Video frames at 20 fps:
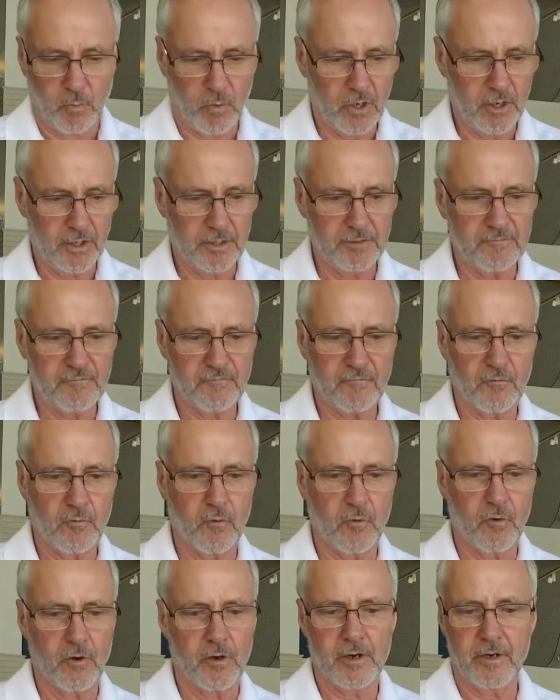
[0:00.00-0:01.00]
one
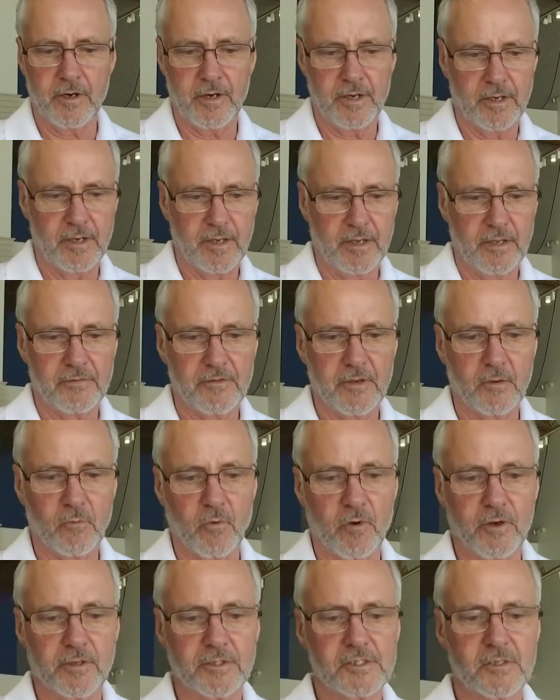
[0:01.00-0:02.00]
for that
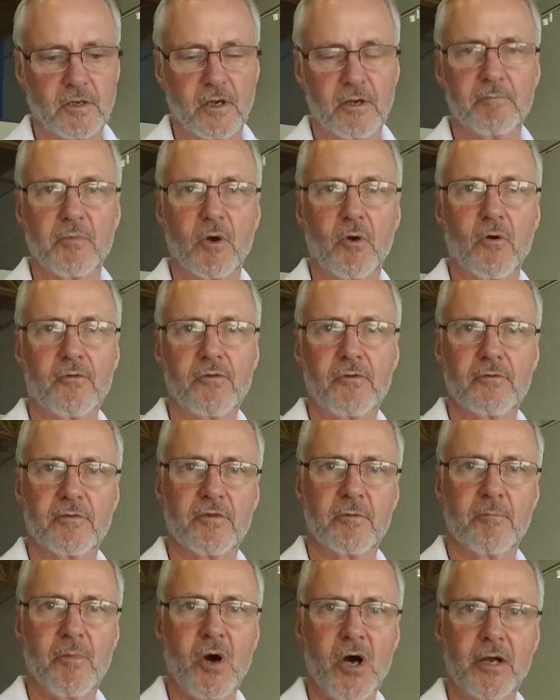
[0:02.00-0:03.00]
works on both
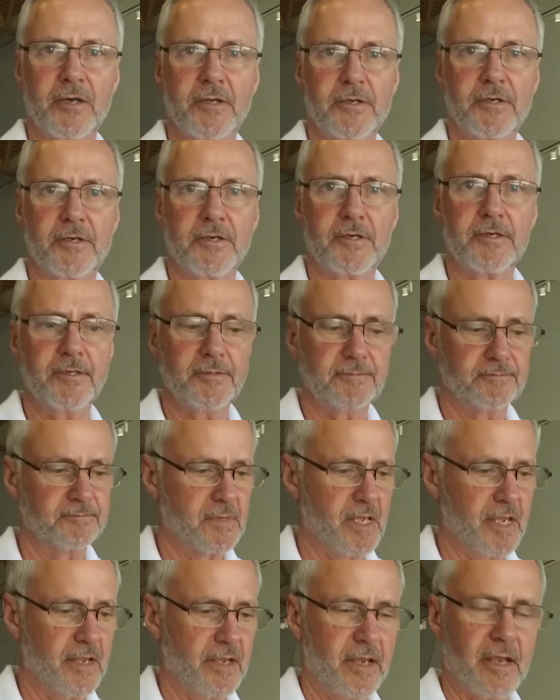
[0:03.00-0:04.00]
the monitor
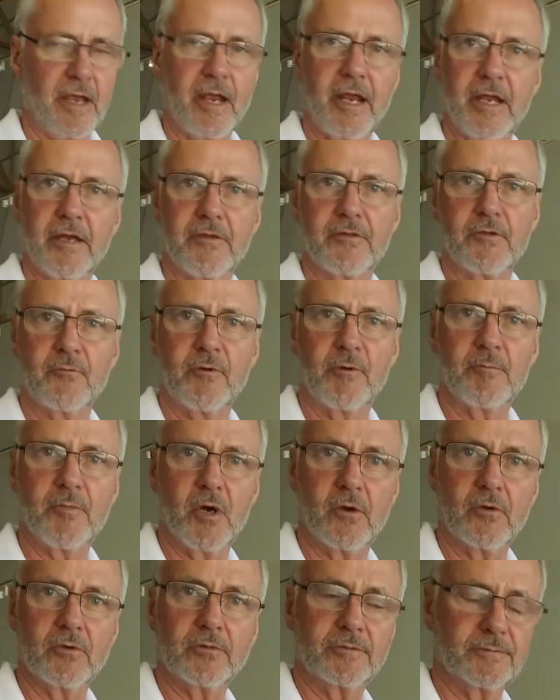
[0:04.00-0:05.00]
and the
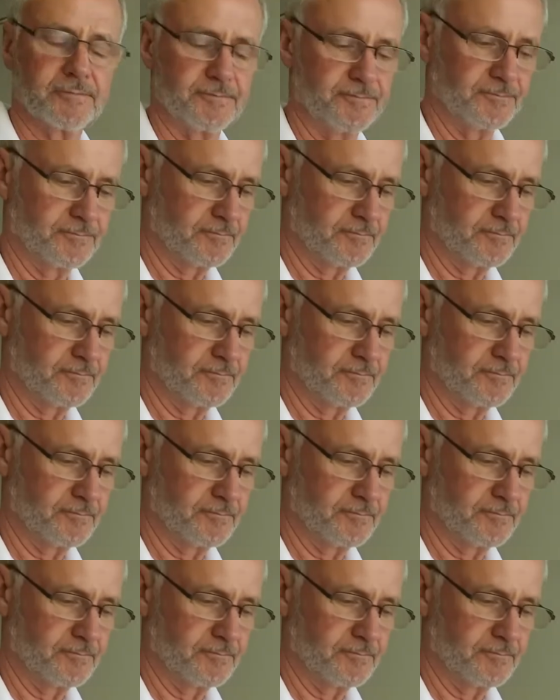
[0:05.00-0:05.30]
remote.